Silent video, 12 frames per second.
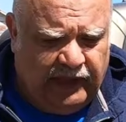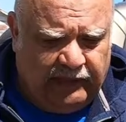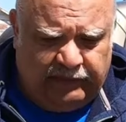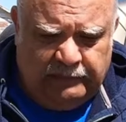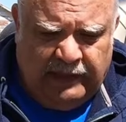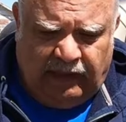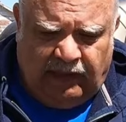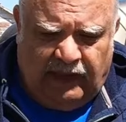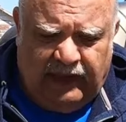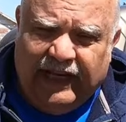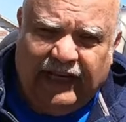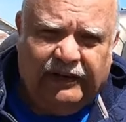I could smell
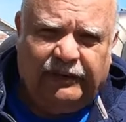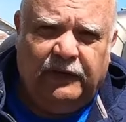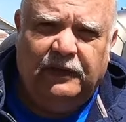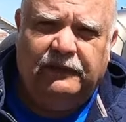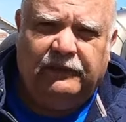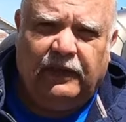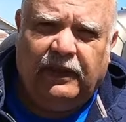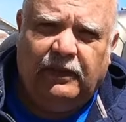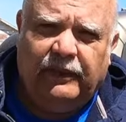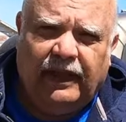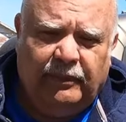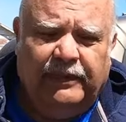hot antifreeze. So I
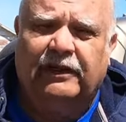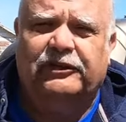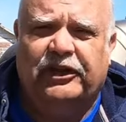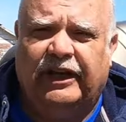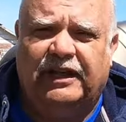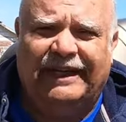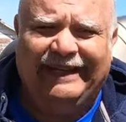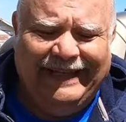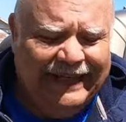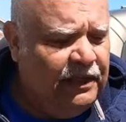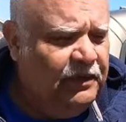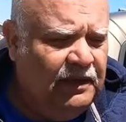thought, well, I better check it
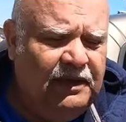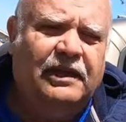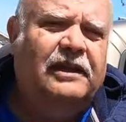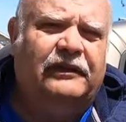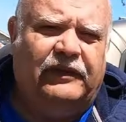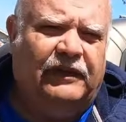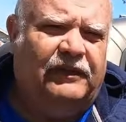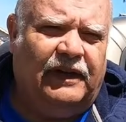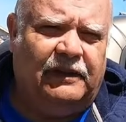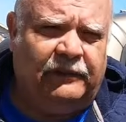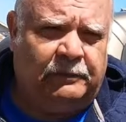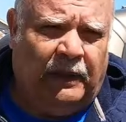again, see if
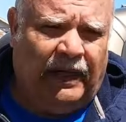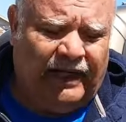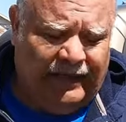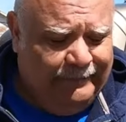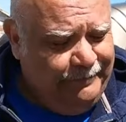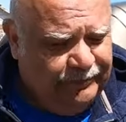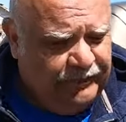I can spot it.